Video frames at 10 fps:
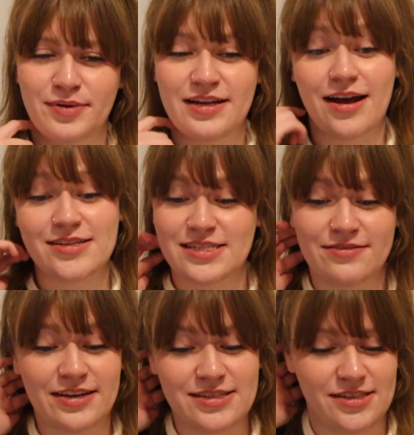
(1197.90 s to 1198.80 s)
but not as
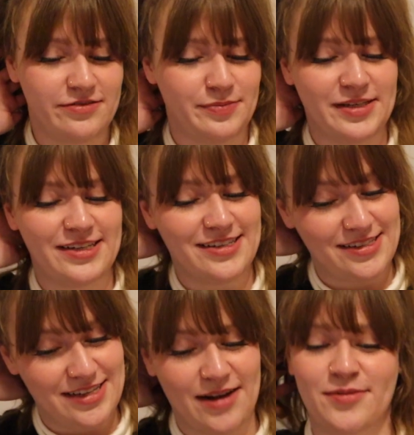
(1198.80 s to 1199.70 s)
defensive
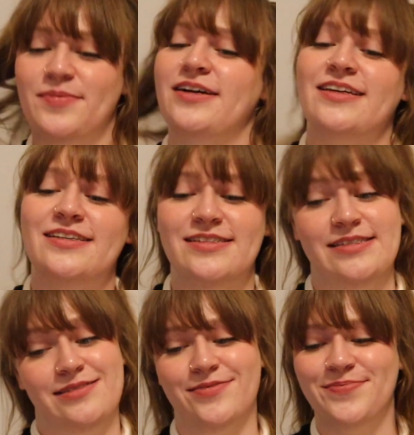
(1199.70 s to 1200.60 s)
because Cyberpunk
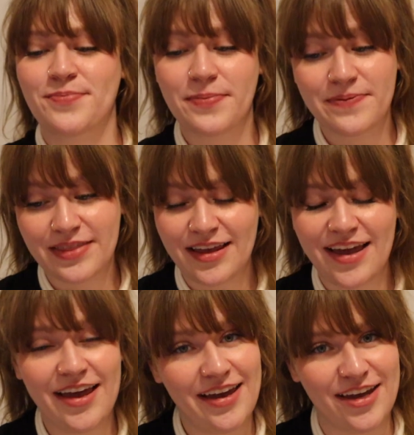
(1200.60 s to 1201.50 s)
is
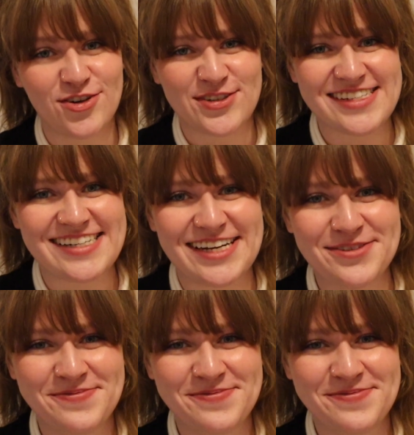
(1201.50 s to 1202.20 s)
interesting.